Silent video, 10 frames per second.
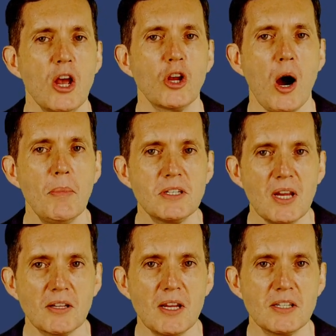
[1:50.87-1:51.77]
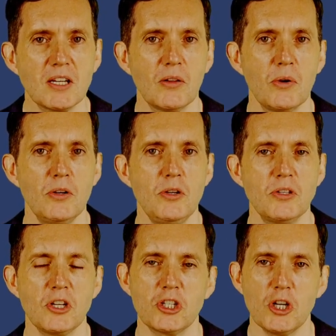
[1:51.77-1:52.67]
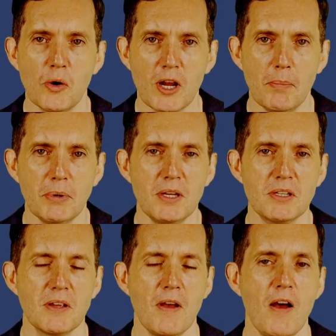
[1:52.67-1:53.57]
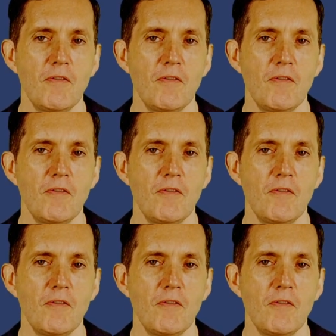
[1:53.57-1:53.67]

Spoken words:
Common techniques include using shell companies,